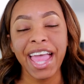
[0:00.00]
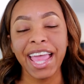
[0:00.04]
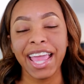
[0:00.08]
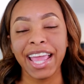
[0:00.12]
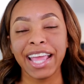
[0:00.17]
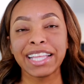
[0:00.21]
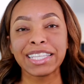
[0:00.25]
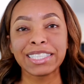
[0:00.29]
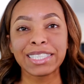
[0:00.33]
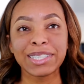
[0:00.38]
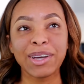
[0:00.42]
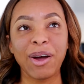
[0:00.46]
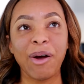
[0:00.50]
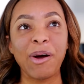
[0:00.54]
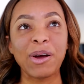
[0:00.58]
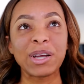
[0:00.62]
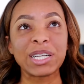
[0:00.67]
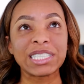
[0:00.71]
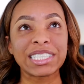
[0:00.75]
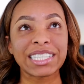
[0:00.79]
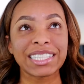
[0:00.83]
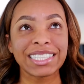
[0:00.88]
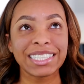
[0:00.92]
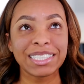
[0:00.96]
And so
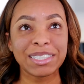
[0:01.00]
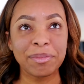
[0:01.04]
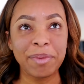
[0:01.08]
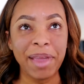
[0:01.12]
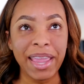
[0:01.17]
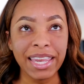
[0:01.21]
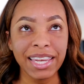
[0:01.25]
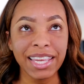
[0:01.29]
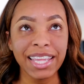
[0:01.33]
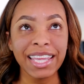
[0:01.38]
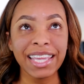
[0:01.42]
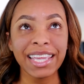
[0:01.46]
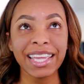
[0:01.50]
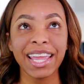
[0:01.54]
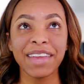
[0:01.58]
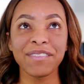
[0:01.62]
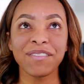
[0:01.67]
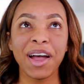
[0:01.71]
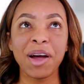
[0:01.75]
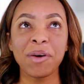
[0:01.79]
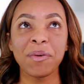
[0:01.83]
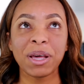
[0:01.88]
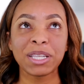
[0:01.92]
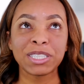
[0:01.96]
I was debating
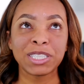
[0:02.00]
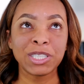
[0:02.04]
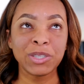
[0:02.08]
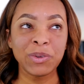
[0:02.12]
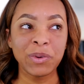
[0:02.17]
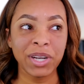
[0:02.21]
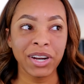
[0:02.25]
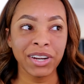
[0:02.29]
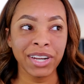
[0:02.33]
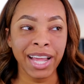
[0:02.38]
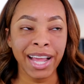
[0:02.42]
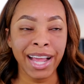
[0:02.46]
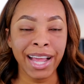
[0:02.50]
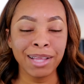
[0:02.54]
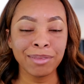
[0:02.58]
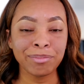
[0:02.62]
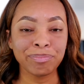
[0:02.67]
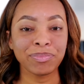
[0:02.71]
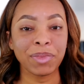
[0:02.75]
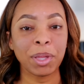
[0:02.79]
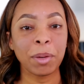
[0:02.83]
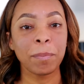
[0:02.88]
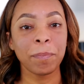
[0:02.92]
if I wanted to do it or not,